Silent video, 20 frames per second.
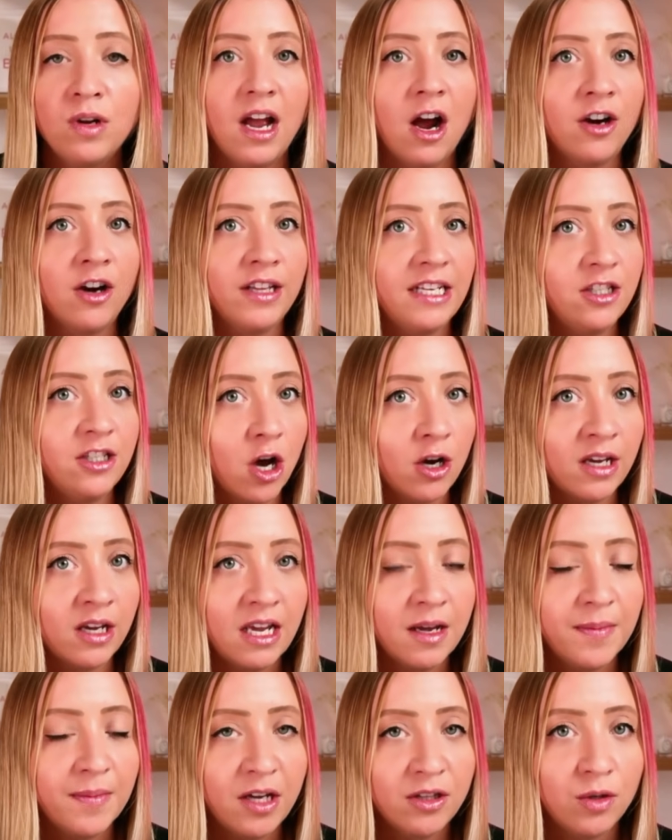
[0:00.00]
Are they talking
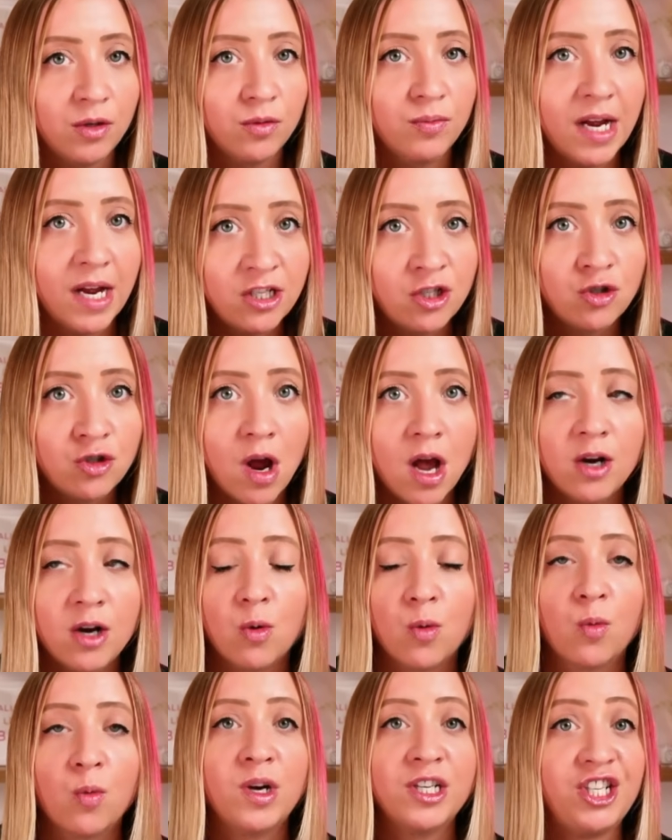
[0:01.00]
about the restaurant,
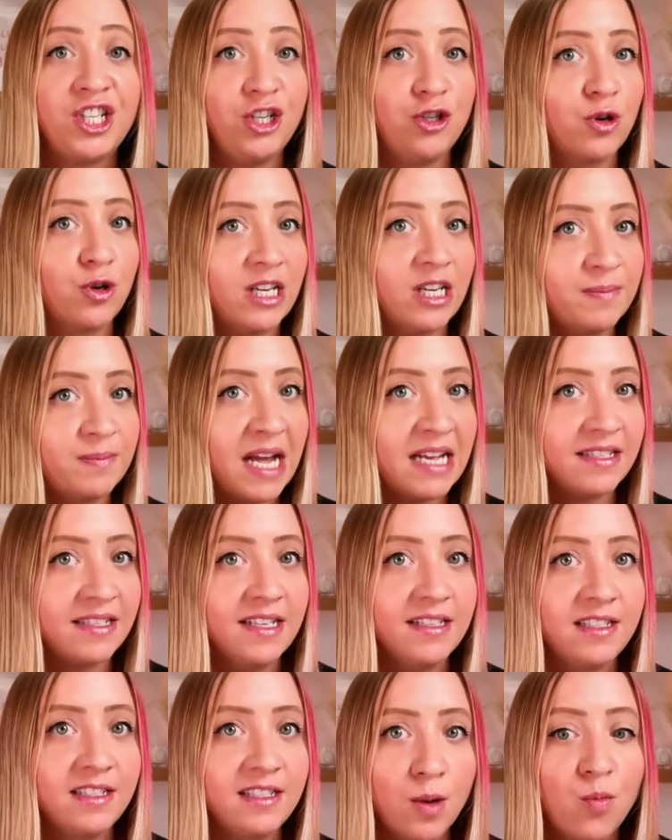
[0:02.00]
or was she trespassing
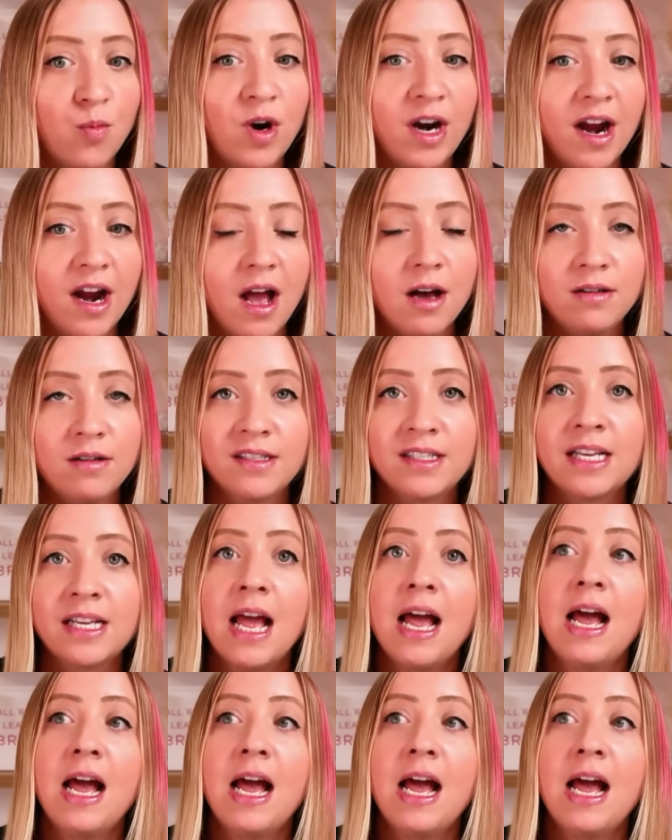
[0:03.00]
somewhere else?